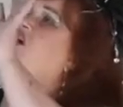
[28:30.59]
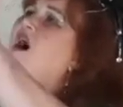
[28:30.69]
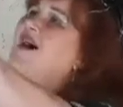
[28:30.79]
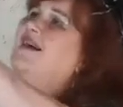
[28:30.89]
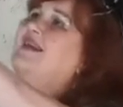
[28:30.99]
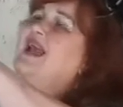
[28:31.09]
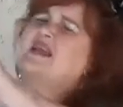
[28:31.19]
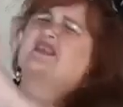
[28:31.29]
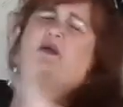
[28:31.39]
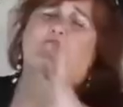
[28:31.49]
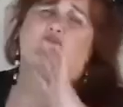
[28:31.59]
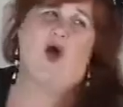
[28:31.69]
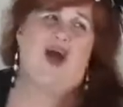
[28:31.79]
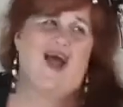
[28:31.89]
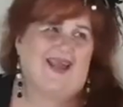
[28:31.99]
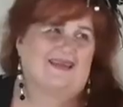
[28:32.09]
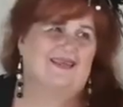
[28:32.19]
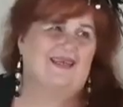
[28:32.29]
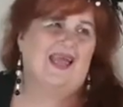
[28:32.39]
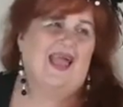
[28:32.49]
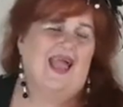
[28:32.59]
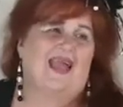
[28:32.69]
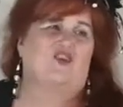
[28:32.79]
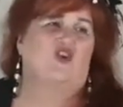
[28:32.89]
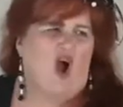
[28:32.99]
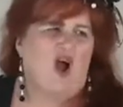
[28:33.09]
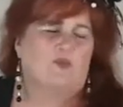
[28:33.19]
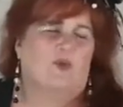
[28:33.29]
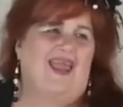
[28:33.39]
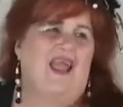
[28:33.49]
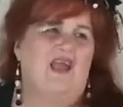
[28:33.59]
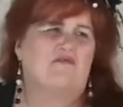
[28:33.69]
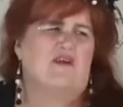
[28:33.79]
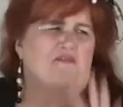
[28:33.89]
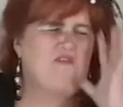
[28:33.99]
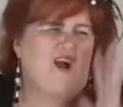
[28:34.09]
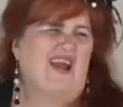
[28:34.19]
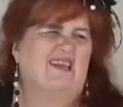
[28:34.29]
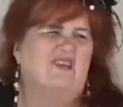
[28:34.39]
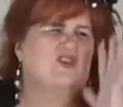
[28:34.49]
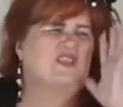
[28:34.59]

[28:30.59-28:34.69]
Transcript: God as a bride. And God will have the final